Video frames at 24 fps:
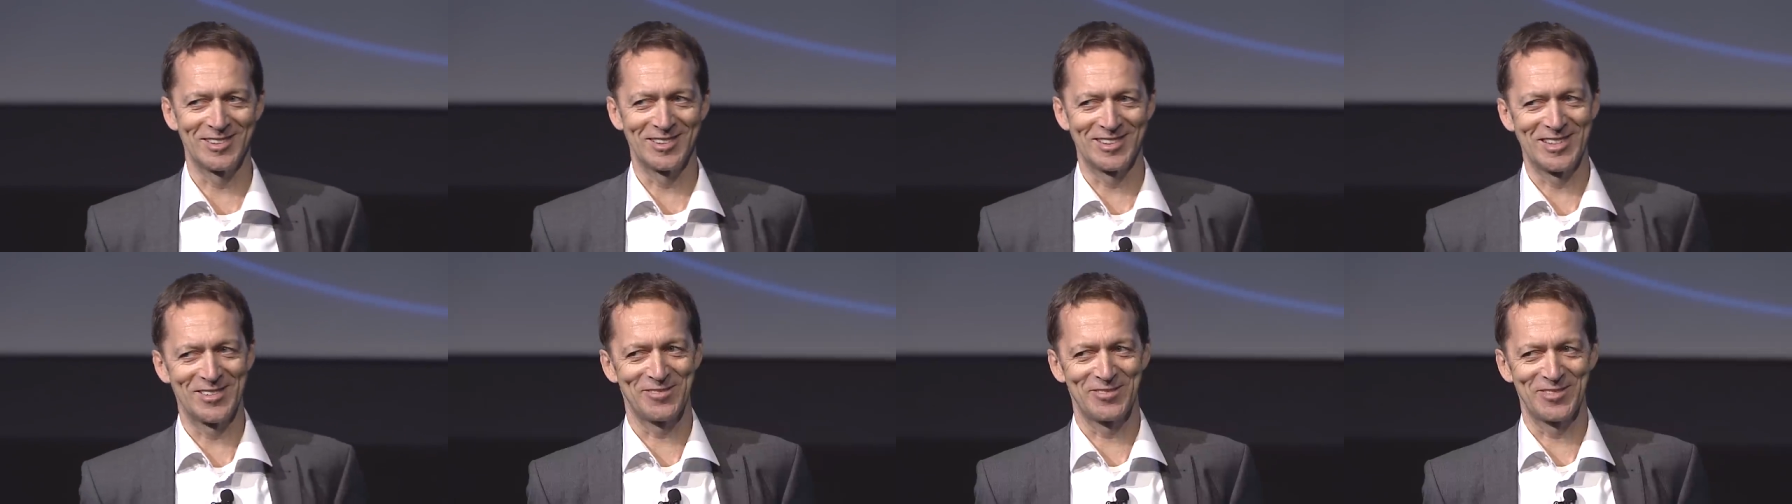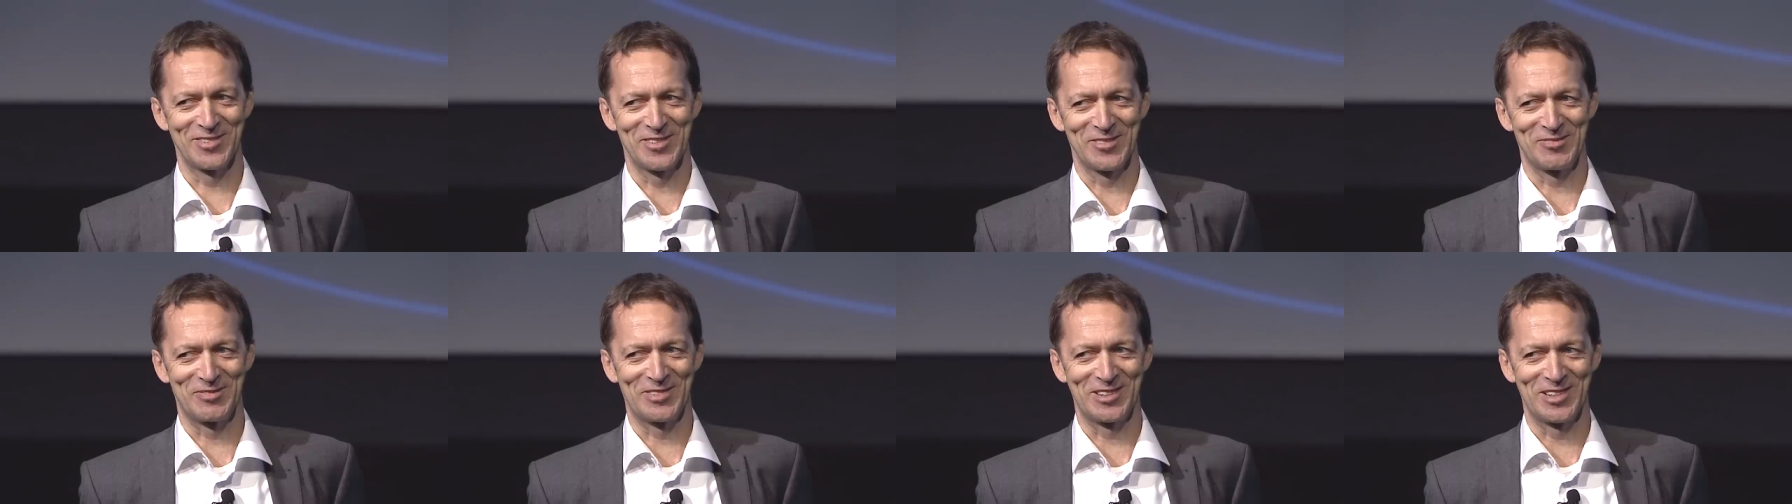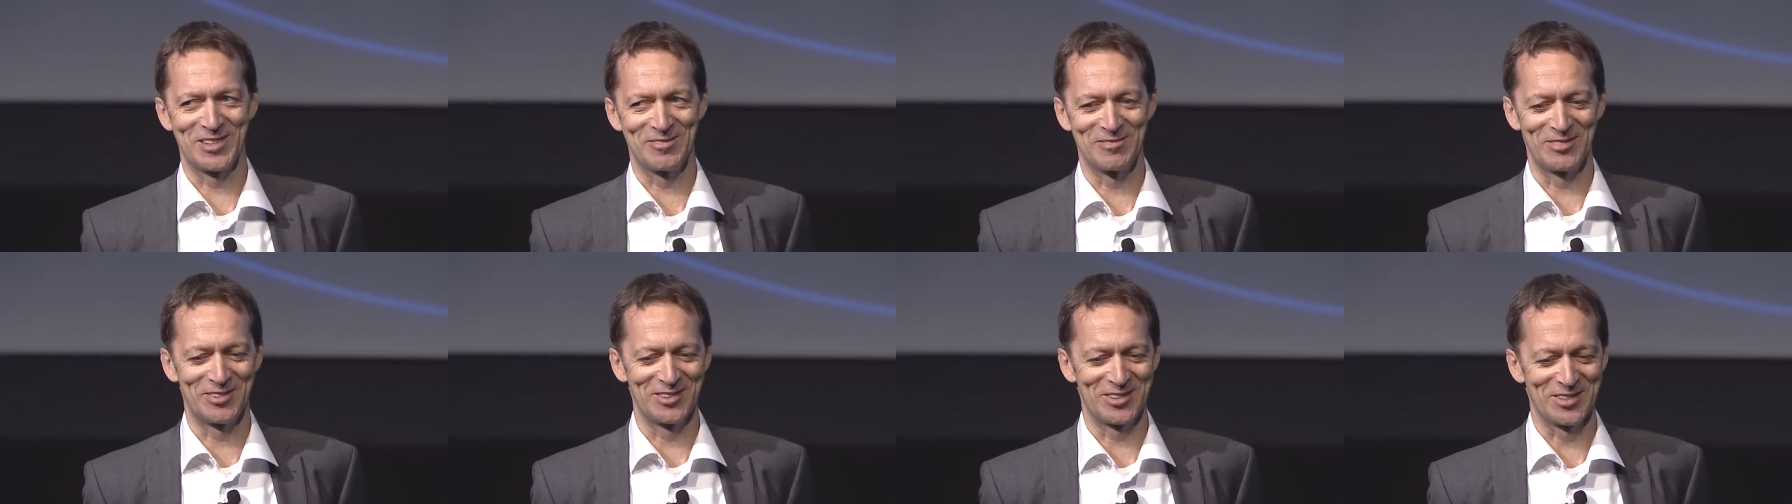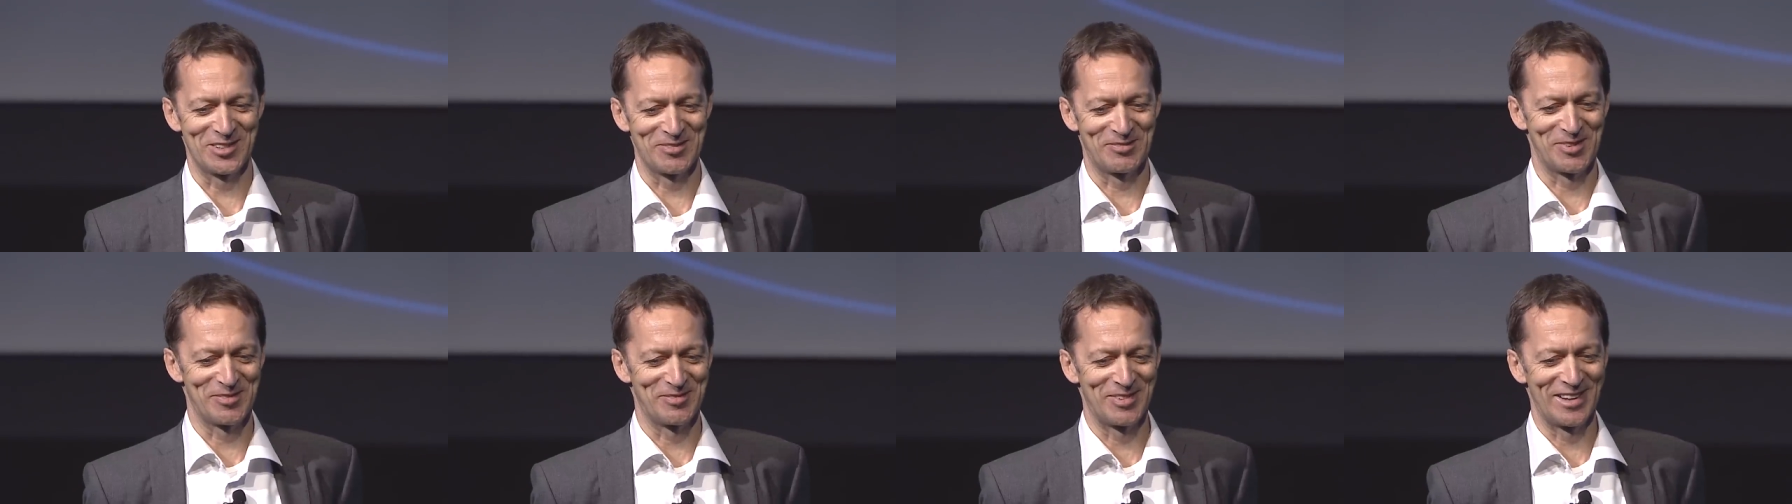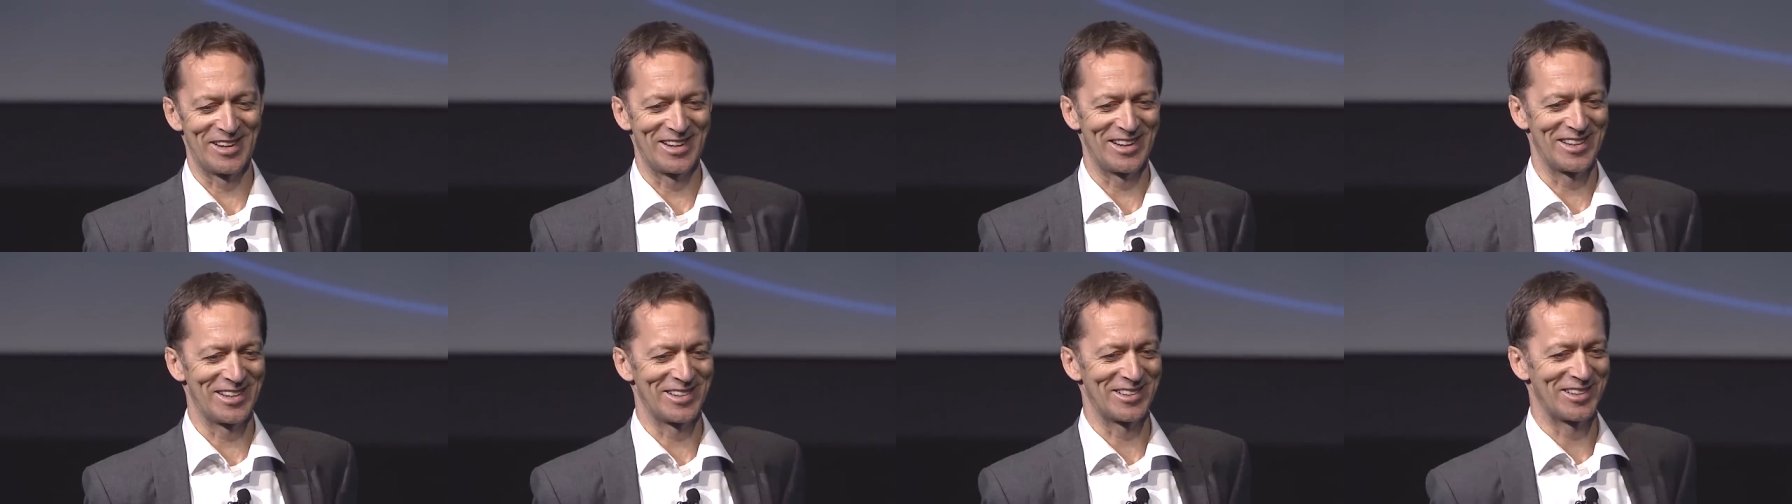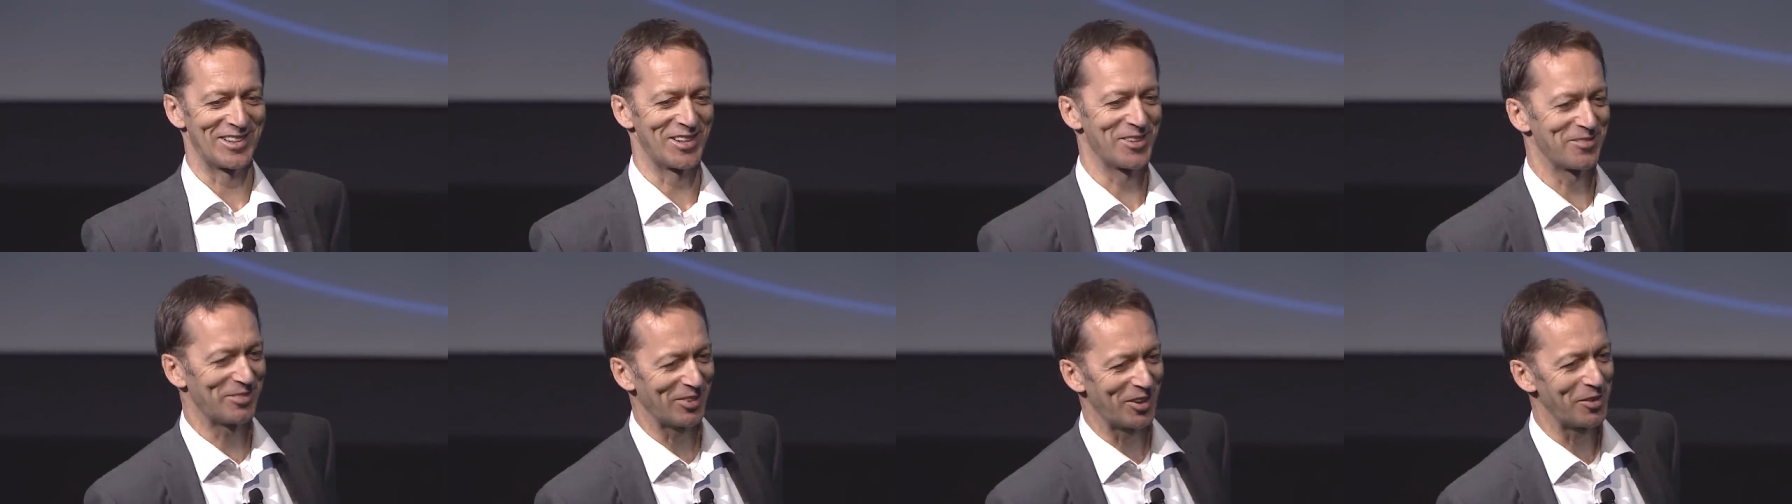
haven't, but I'm not gonna put my hand up.